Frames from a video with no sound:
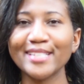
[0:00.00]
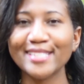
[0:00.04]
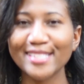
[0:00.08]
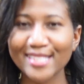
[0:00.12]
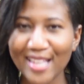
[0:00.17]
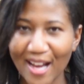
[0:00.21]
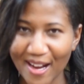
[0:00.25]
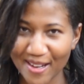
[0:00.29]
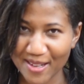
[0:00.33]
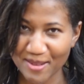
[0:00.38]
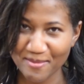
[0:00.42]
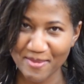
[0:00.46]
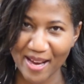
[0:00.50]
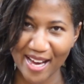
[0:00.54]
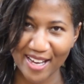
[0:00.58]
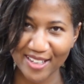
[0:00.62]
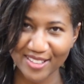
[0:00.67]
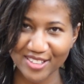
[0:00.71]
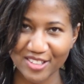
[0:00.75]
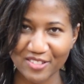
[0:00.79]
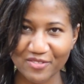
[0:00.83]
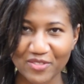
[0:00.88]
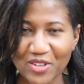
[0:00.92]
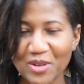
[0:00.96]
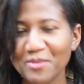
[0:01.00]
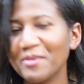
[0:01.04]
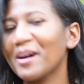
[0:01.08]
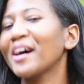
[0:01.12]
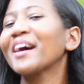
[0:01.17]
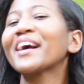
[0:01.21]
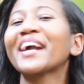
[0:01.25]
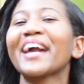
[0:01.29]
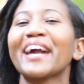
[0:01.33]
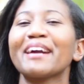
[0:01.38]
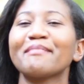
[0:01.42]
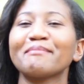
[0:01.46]
let's talk about the
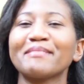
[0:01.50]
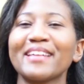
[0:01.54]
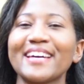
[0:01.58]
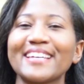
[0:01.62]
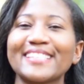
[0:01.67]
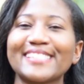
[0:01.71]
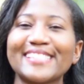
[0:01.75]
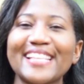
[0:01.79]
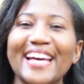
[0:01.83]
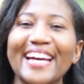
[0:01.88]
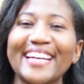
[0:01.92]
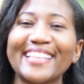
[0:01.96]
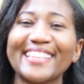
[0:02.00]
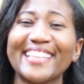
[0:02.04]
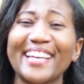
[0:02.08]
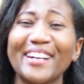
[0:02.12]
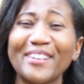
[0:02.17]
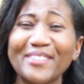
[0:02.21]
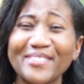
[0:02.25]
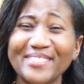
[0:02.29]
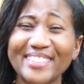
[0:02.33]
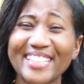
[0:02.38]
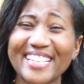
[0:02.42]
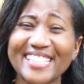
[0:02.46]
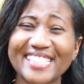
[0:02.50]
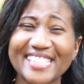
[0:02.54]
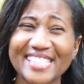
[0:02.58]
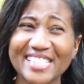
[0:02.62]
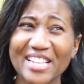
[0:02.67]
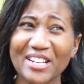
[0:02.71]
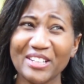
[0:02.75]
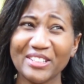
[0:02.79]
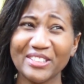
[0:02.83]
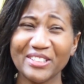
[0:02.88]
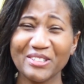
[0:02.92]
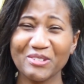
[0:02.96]
football game last night, don't
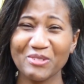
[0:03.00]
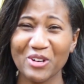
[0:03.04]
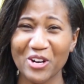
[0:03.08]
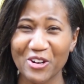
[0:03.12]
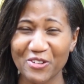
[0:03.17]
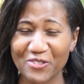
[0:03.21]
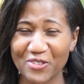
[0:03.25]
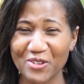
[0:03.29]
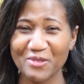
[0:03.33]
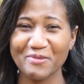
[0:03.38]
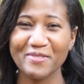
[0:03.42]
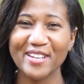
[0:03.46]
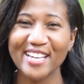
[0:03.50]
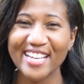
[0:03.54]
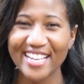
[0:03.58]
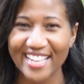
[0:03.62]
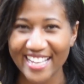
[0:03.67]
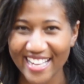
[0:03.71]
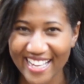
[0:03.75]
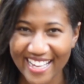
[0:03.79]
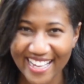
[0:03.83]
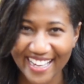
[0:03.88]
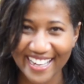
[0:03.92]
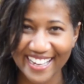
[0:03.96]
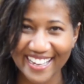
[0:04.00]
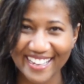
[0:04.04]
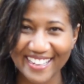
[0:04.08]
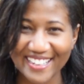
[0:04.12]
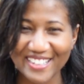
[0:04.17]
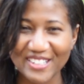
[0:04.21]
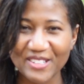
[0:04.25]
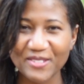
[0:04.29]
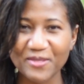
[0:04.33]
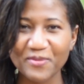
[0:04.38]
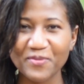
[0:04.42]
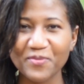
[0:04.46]
necessarily work for me.
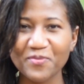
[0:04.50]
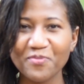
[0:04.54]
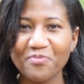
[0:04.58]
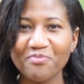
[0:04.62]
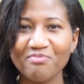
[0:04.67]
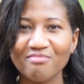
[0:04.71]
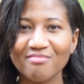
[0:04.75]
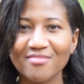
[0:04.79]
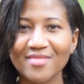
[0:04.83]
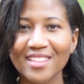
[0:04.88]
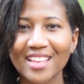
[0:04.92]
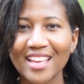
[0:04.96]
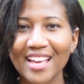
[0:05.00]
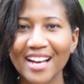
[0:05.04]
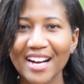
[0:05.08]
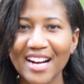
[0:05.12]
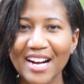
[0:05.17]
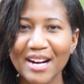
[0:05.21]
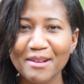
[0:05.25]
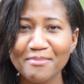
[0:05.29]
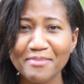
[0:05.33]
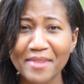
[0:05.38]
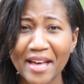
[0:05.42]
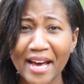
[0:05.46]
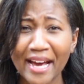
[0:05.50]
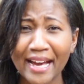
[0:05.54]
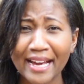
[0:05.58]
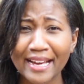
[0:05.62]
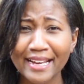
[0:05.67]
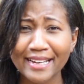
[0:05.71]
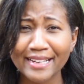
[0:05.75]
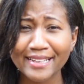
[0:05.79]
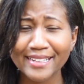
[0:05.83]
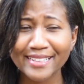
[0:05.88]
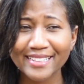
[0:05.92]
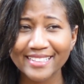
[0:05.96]
I'm
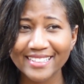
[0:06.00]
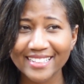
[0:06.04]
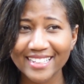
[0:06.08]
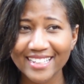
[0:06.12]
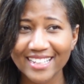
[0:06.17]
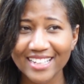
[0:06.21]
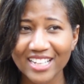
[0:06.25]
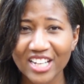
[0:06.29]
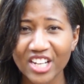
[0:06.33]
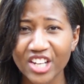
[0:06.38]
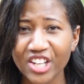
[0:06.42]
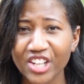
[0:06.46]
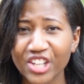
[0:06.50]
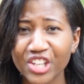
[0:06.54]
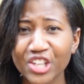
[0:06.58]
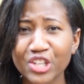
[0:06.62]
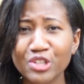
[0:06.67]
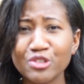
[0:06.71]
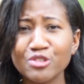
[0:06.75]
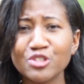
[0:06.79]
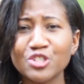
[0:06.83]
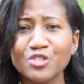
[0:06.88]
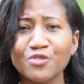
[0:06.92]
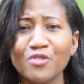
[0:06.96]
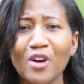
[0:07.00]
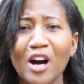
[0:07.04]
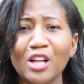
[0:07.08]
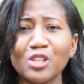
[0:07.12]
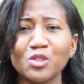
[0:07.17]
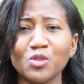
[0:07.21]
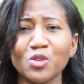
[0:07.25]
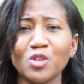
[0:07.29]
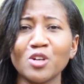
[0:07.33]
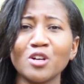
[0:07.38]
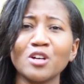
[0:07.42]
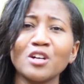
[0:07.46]
not a huge
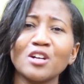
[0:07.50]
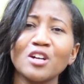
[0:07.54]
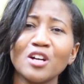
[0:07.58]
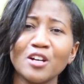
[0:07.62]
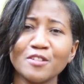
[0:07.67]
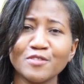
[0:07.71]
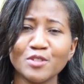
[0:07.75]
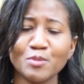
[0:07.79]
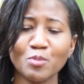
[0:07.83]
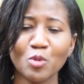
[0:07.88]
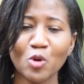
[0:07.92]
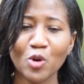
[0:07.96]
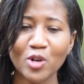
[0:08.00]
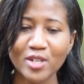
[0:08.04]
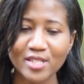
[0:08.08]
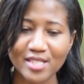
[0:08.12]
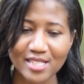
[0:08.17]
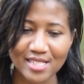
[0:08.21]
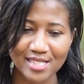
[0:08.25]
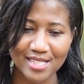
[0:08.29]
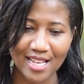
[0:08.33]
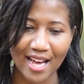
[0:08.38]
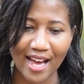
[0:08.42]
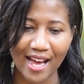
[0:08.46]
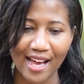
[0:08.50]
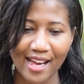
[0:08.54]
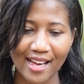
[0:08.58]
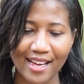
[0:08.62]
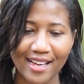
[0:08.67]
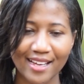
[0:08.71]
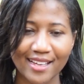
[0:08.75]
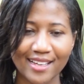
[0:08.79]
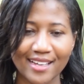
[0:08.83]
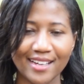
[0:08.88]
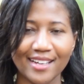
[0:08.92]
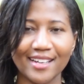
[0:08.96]
follower of sports.
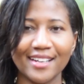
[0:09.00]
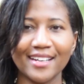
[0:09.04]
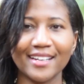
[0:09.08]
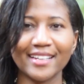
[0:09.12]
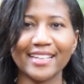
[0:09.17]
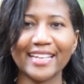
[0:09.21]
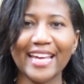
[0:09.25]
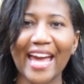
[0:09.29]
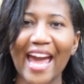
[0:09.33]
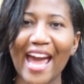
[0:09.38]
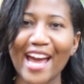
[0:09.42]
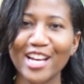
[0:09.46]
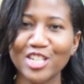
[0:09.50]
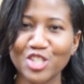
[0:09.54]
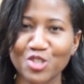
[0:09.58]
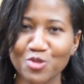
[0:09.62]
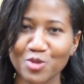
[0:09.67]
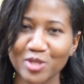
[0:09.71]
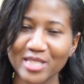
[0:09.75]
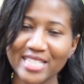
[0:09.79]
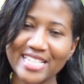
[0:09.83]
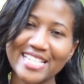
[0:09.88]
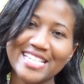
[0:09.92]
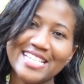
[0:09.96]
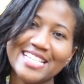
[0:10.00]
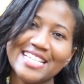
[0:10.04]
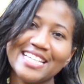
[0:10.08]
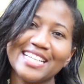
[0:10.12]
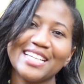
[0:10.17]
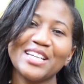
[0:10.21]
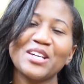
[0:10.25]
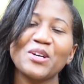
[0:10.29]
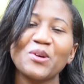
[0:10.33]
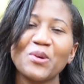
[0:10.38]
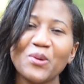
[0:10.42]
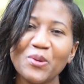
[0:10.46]
I casually
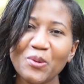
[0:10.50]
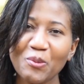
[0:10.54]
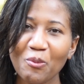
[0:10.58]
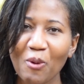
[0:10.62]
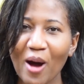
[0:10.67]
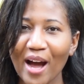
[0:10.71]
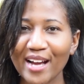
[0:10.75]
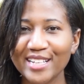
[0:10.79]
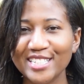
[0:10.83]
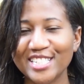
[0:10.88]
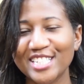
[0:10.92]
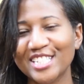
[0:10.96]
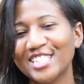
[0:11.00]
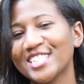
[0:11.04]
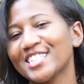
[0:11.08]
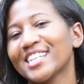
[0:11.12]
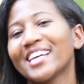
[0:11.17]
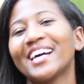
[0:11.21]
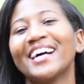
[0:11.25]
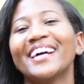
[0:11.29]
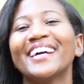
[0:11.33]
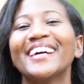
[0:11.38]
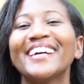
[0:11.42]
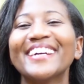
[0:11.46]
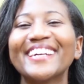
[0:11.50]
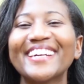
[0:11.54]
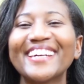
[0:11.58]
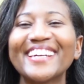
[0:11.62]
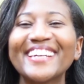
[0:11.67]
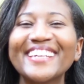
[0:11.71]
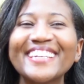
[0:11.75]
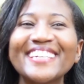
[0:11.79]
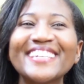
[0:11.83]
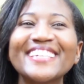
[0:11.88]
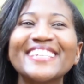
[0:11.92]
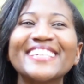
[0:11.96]
watch
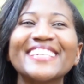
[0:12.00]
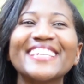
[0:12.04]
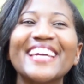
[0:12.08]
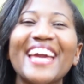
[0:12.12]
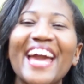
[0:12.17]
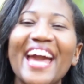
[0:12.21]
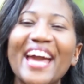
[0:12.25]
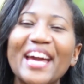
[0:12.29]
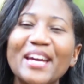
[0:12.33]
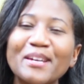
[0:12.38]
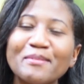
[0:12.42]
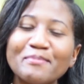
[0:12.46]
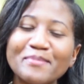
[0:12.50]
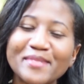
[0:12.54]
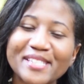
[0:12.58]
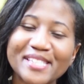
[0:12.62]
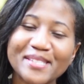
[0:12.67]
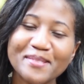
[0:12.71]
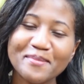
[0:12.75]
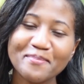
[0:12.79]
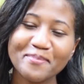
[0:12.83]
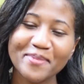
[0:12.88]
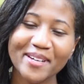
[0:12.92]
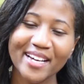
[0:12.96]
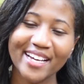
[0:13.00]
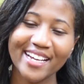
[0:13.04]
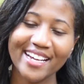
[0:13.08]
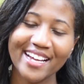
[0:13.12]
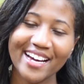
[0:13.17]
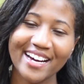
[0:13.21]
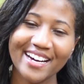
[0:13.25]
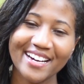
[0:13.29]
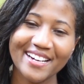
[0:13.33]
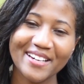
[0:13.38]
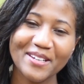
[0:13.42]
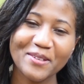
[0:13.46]
games,
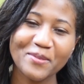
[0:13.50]
but